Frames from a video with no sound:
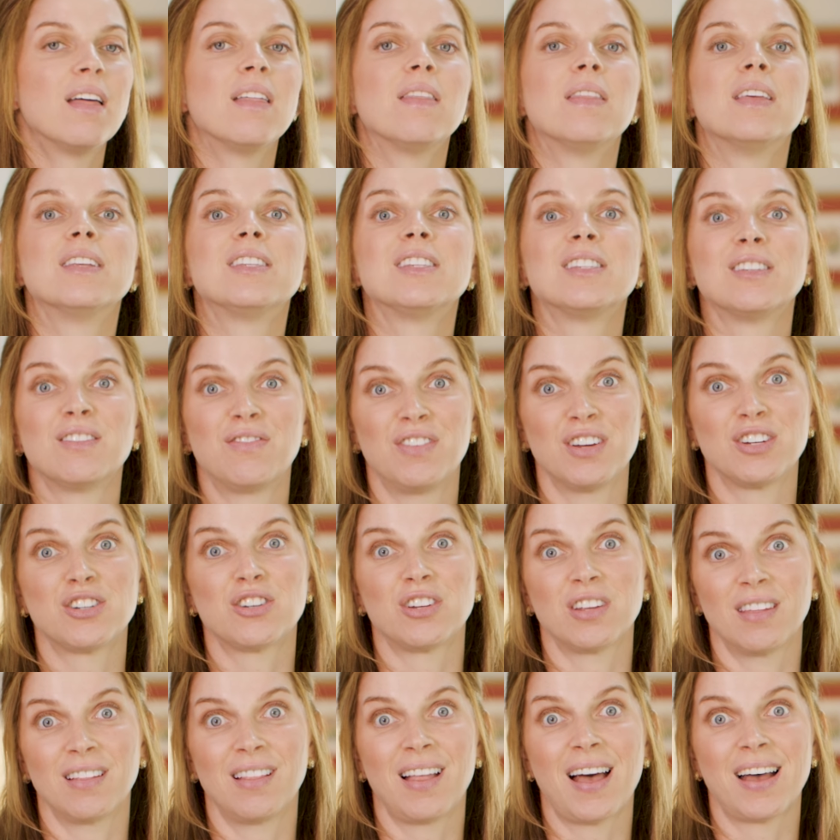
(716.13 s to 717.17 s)
This is
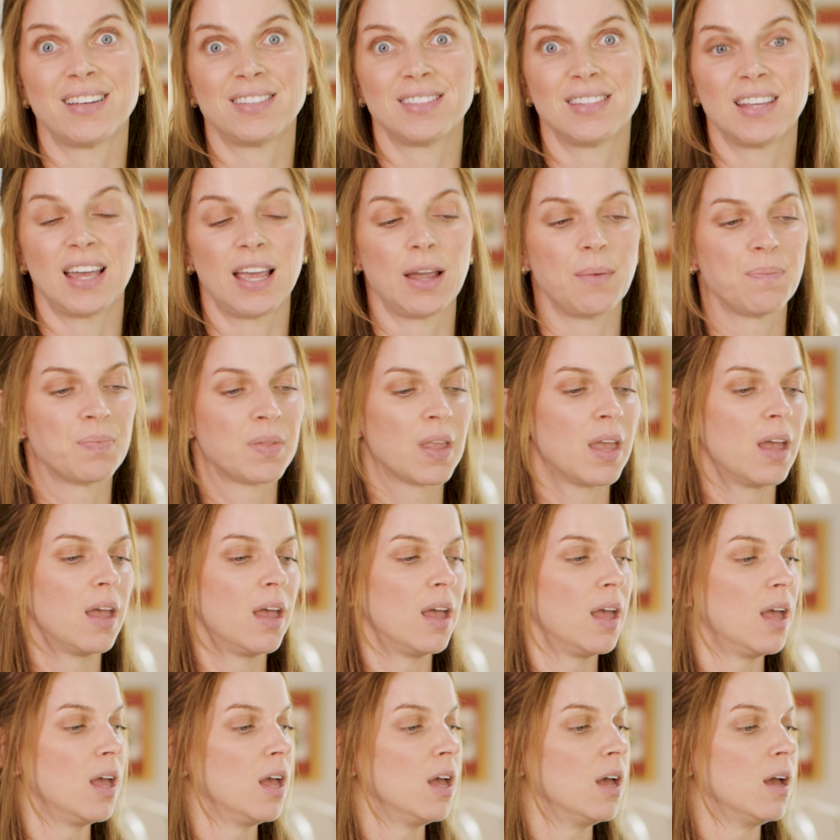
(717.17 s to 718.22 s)
officially the last thing.
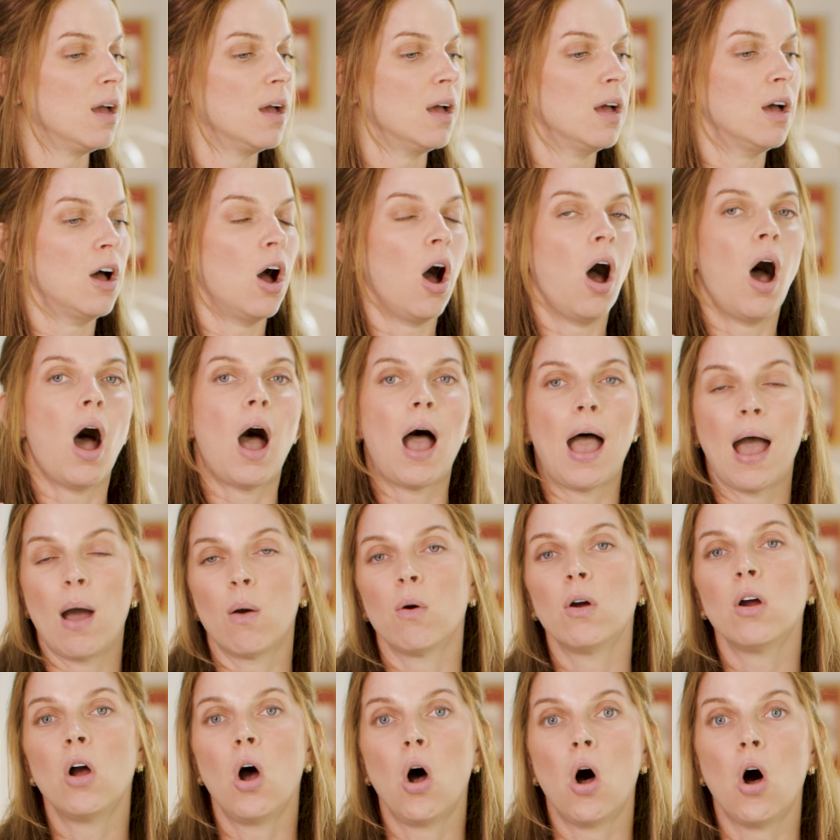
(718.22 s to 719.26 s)

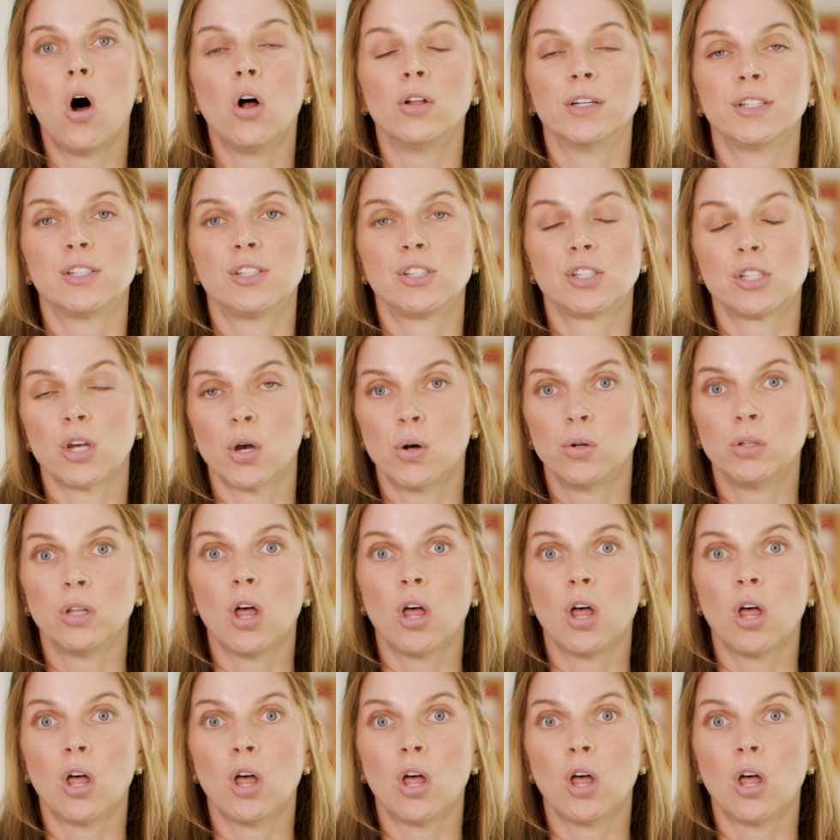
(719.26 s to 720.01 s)
Our haul is so